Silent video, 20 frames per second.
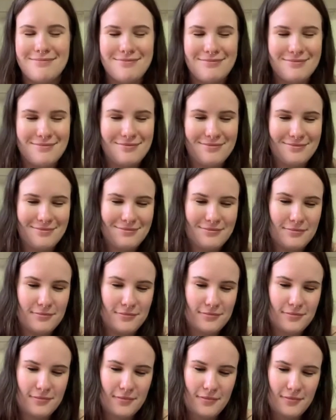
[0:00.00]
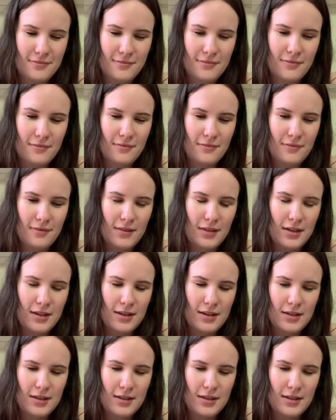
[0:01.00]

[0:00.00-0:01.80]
Nobody speaks.